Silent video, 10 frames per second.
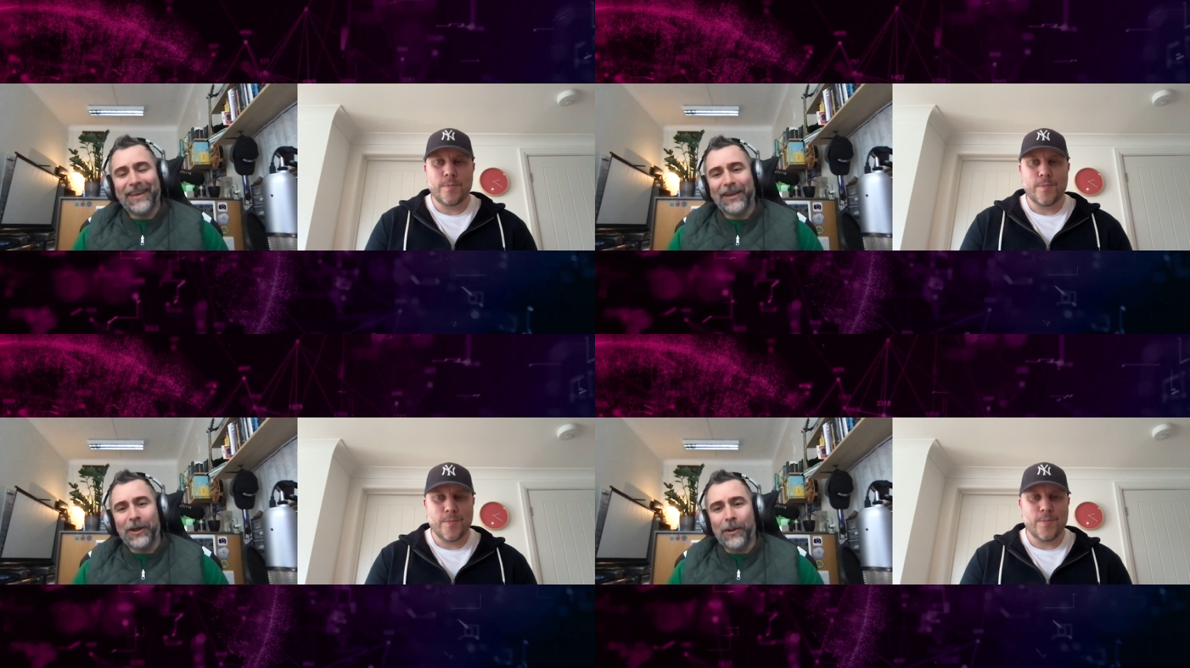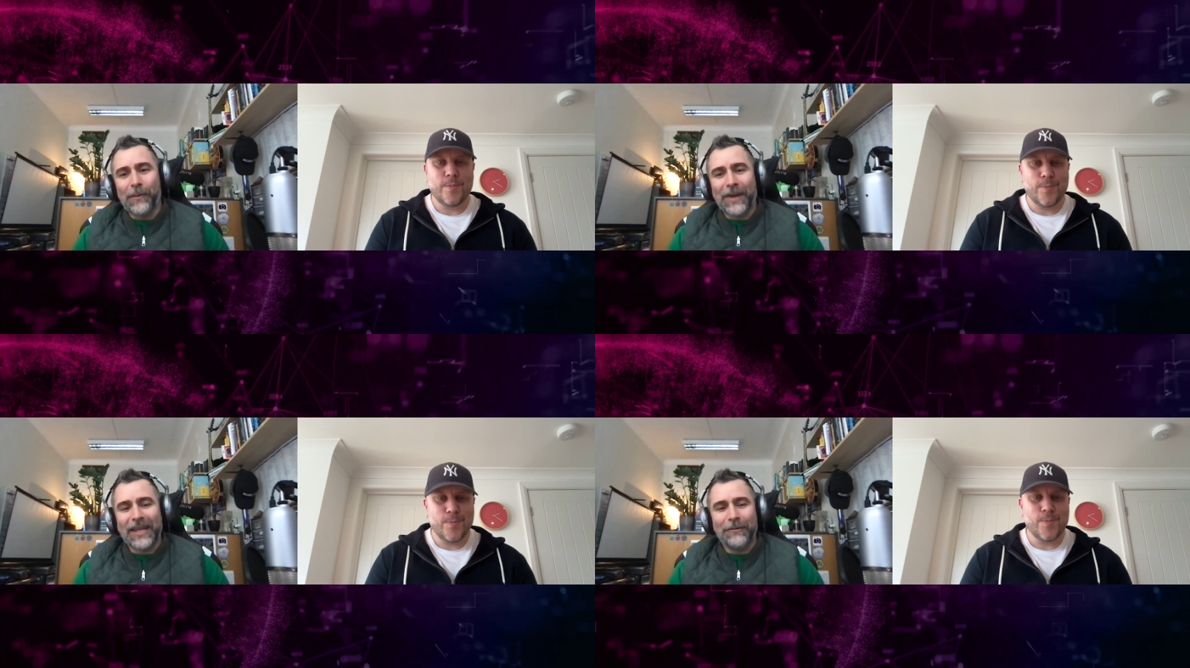
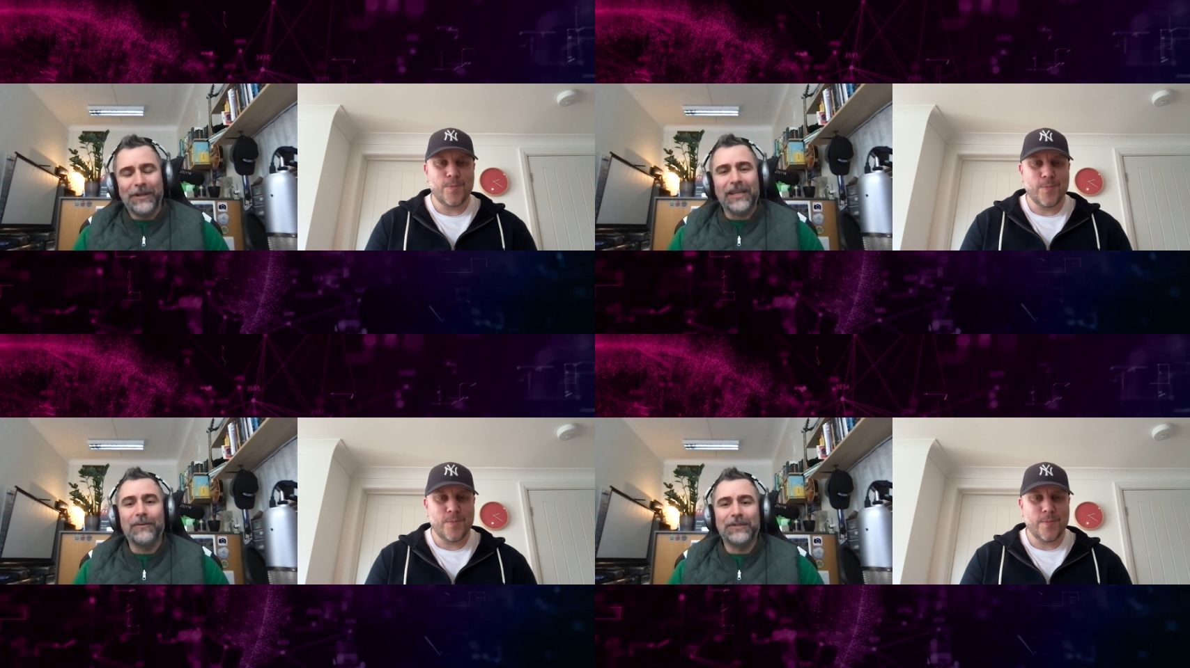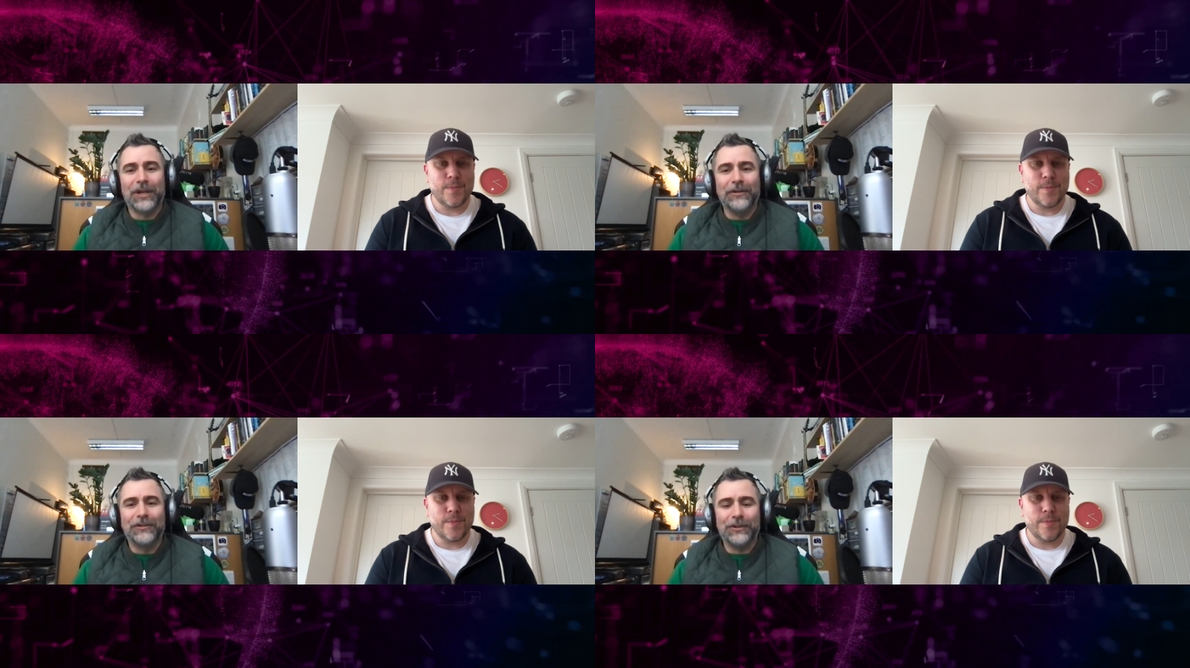Speaker 1: Um, and I think it really comes
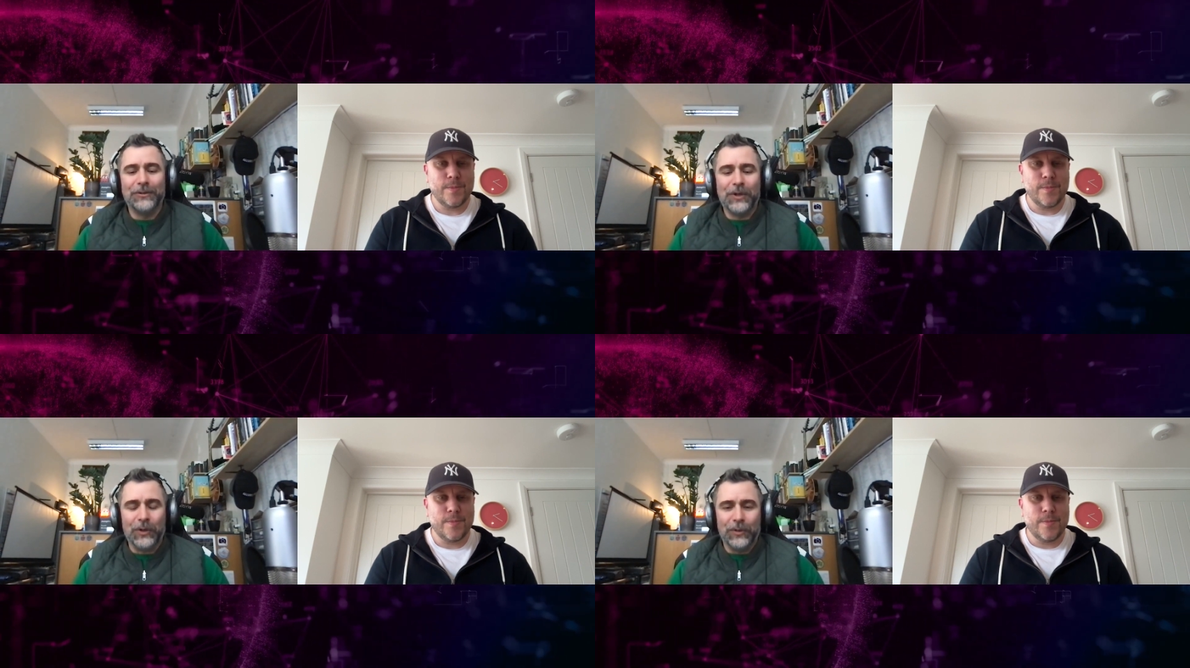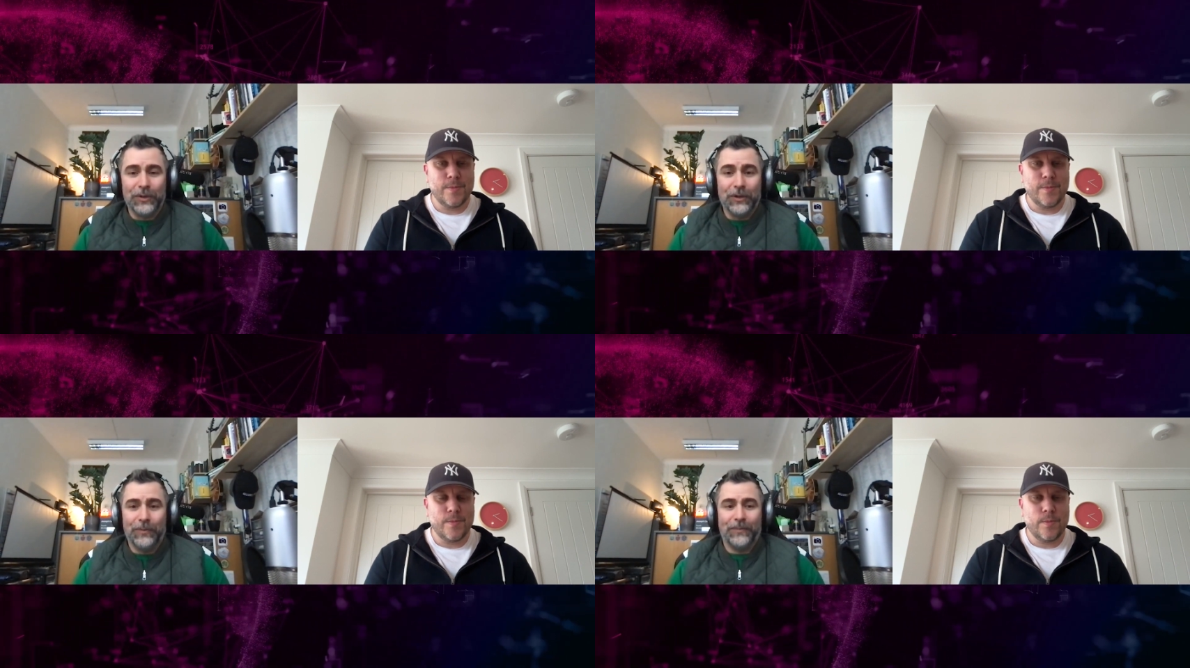down to who,
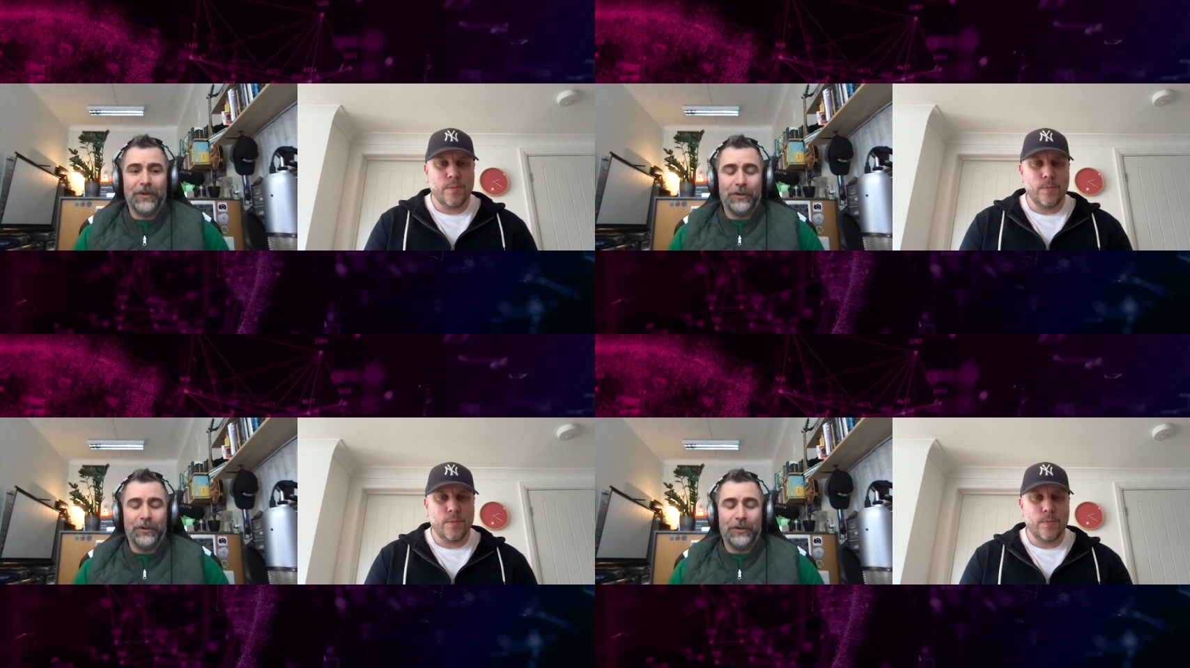you know,